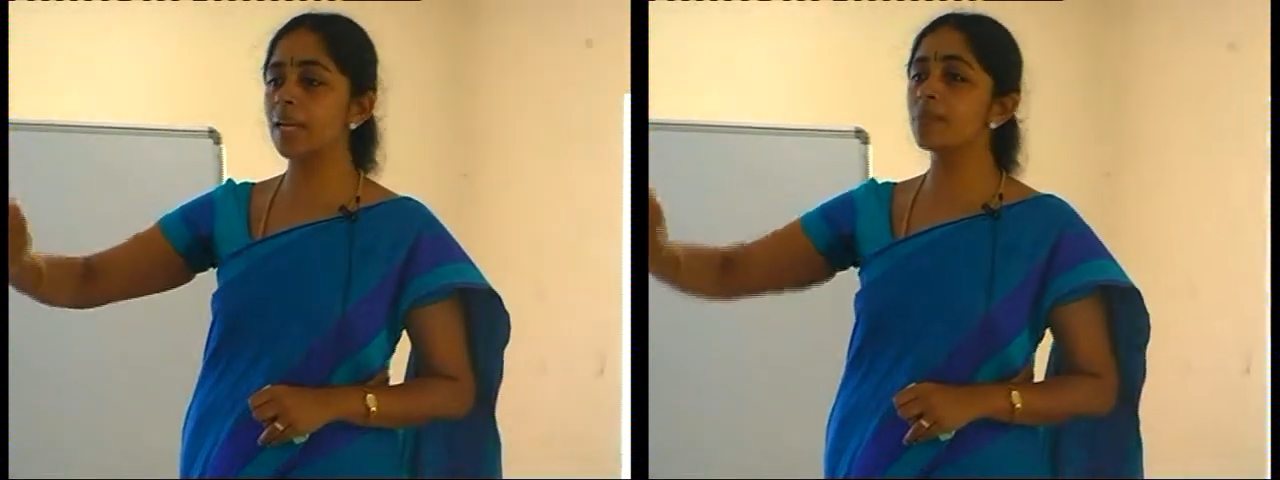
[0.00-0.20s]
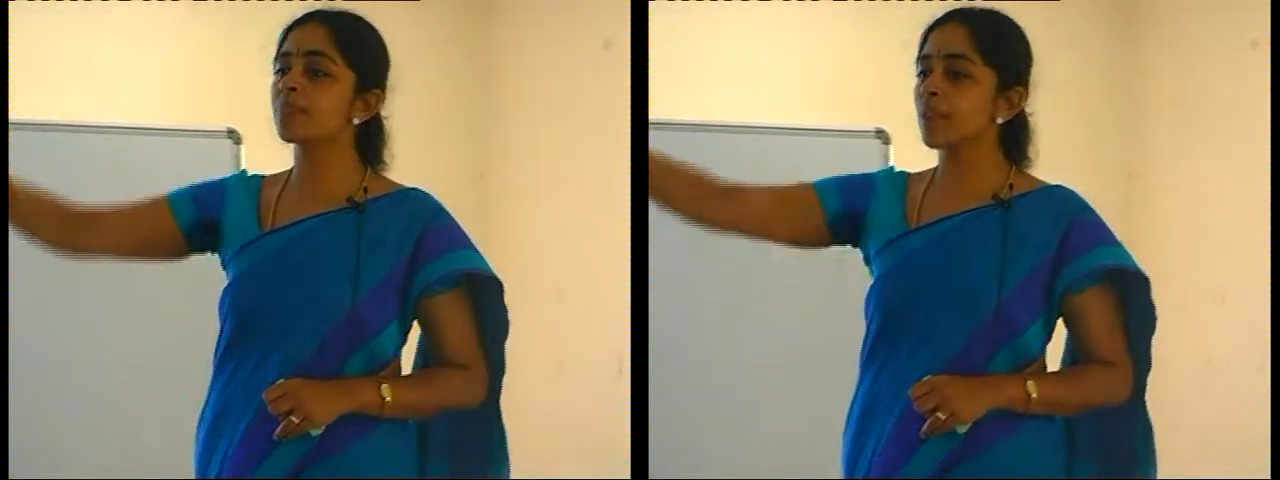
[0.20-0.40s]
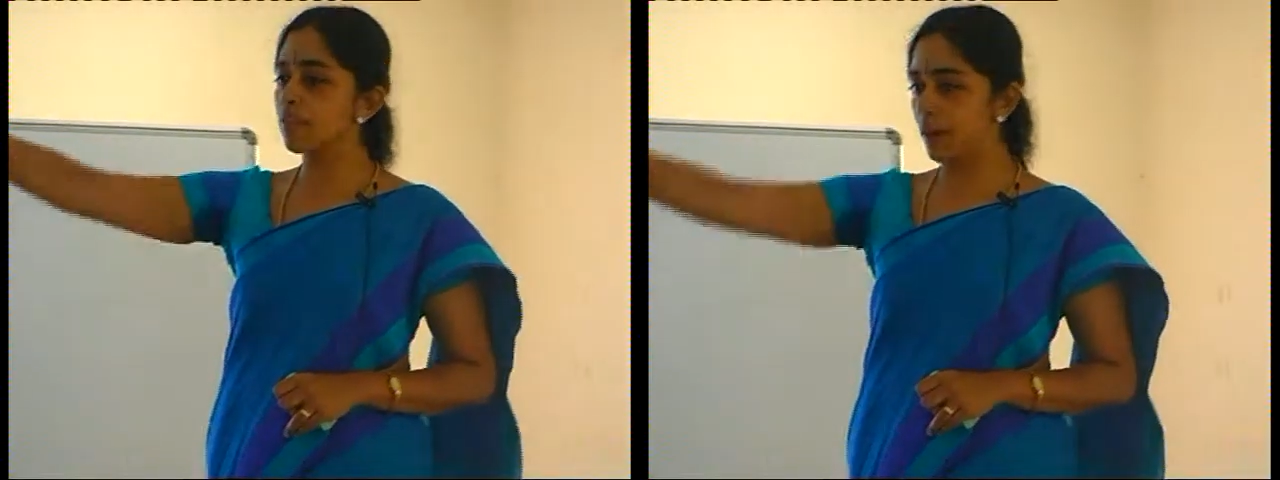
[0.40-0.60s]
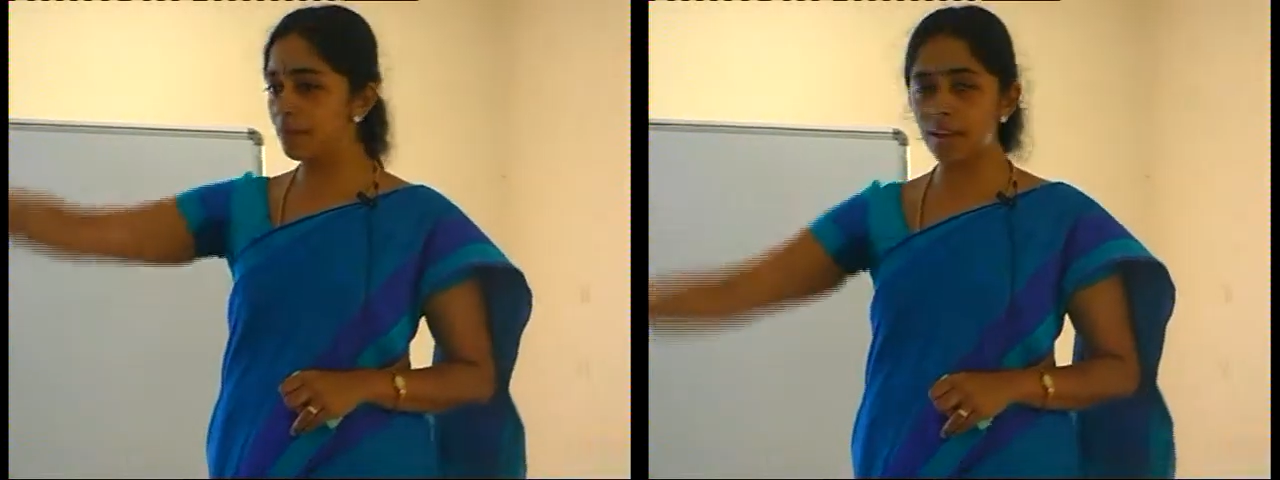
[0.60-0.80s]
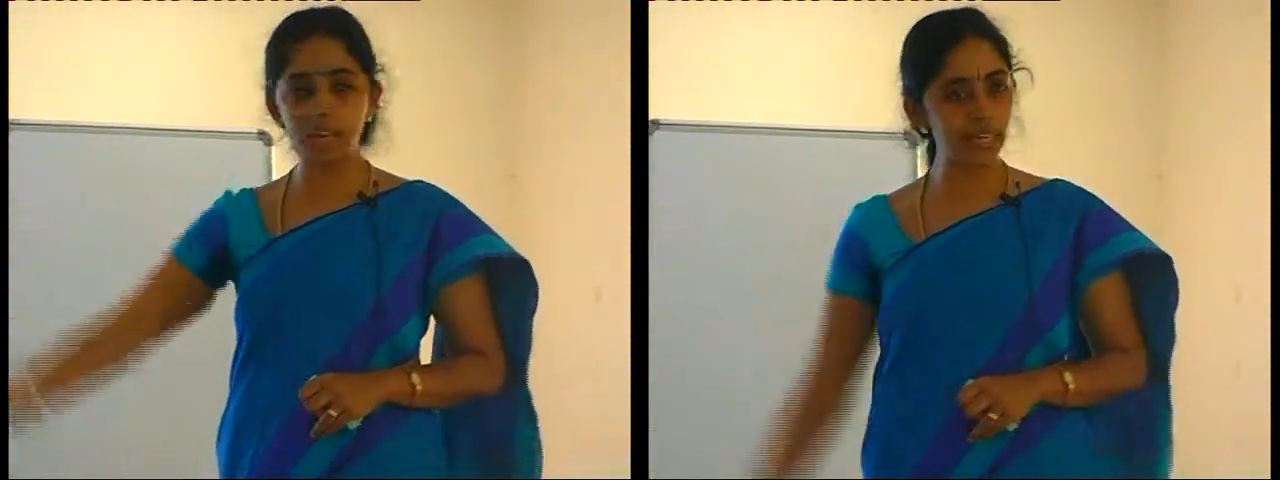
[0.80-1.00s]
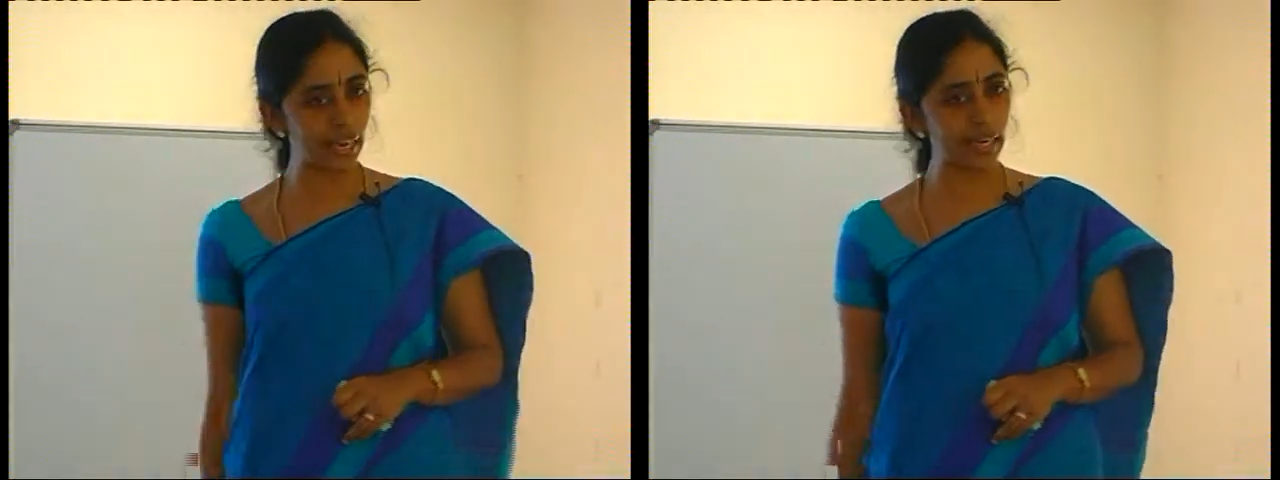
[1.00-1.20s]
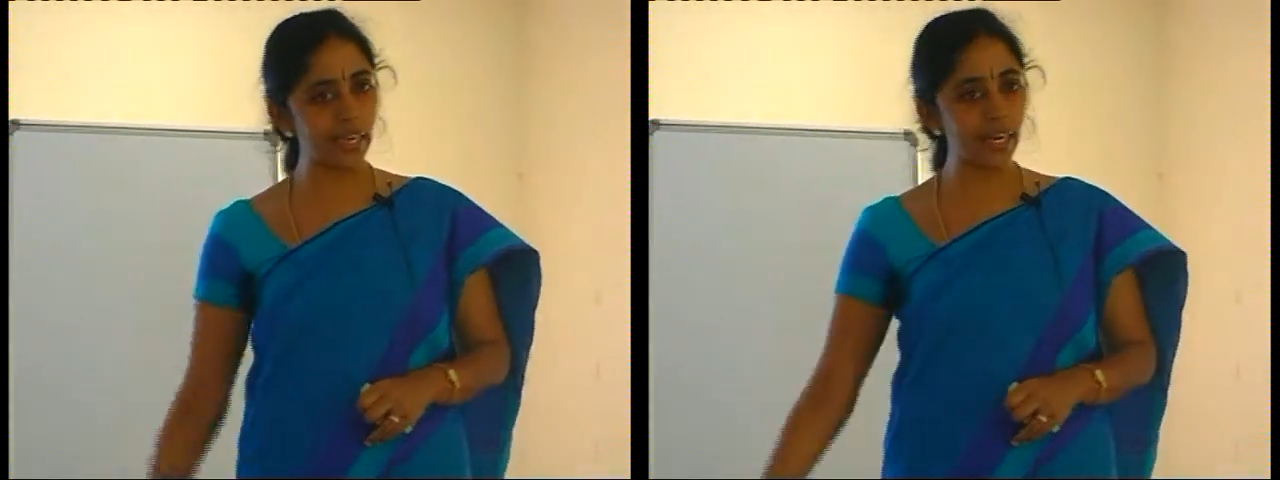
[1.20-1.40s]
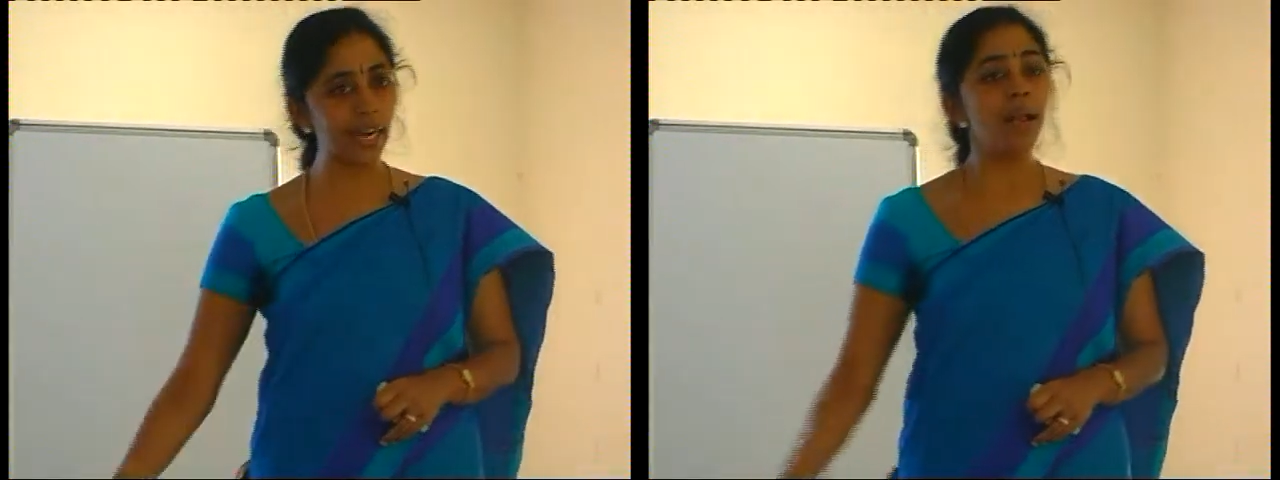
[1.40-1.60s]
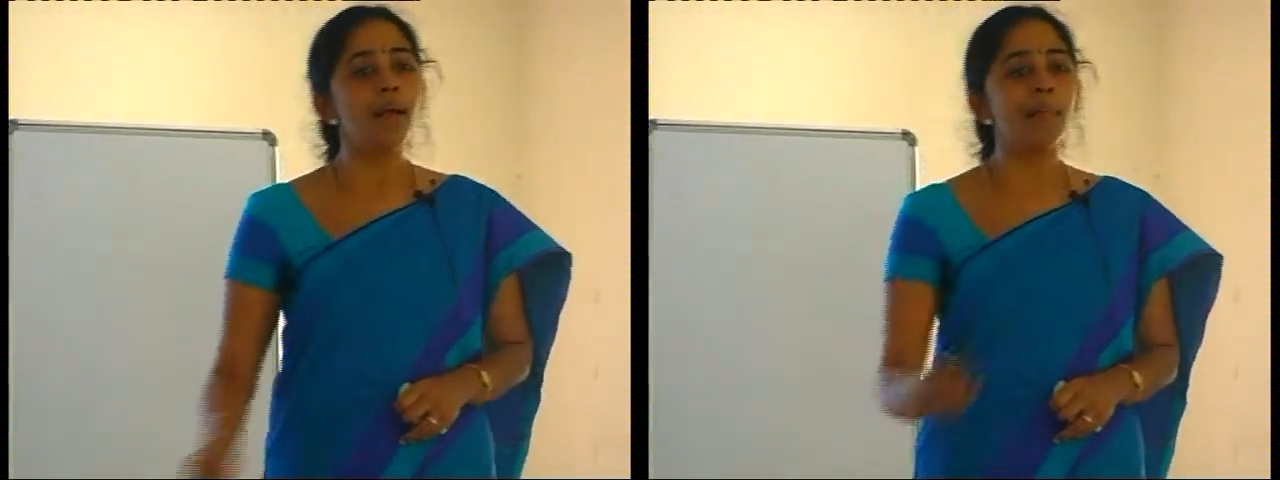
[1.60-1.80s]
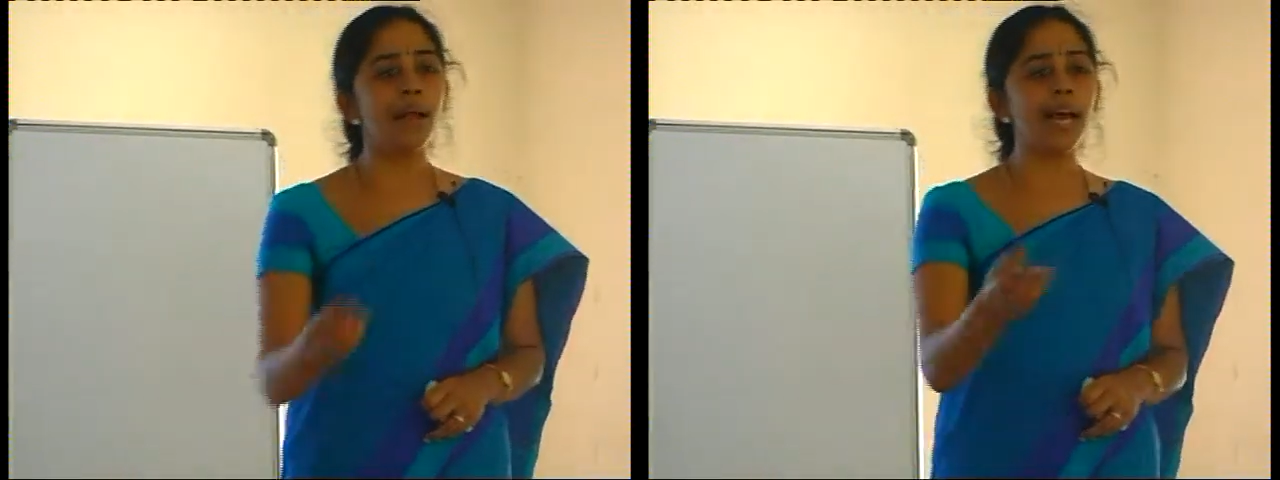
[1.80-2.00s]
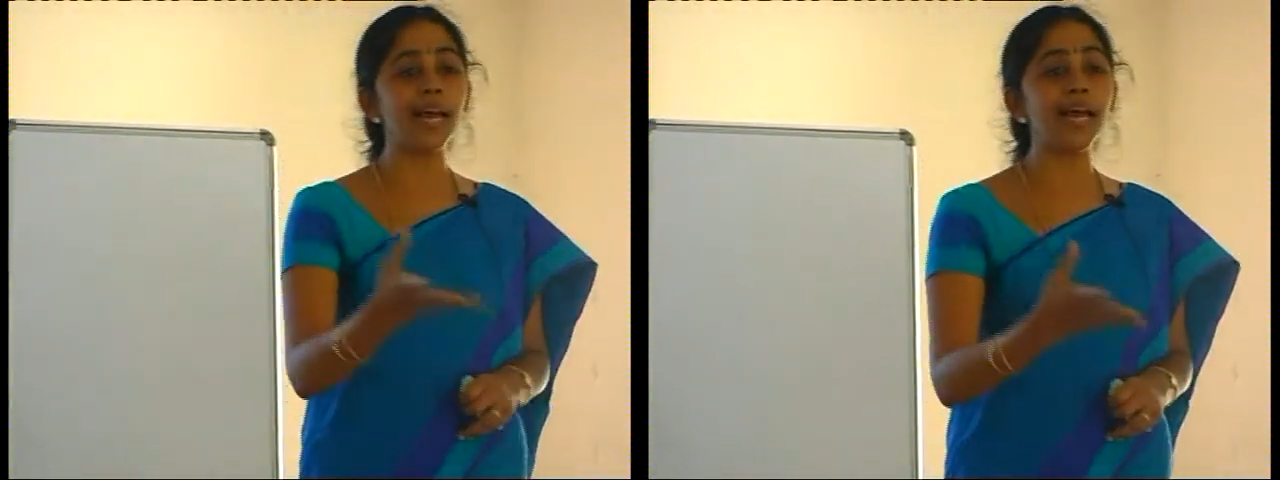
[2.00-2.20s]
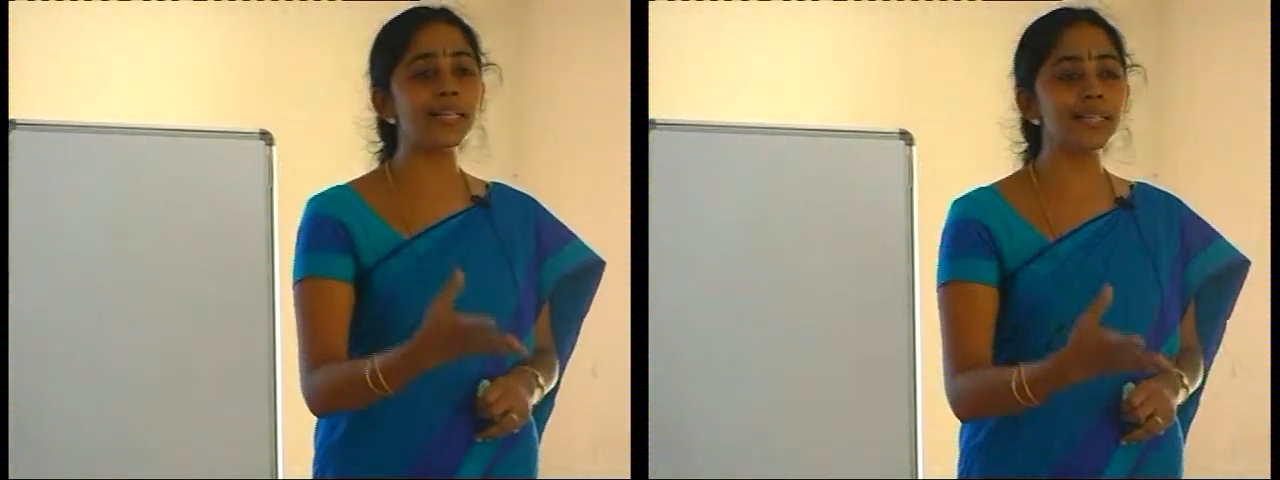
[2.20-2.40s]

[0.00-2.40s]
From there it can read. My analysis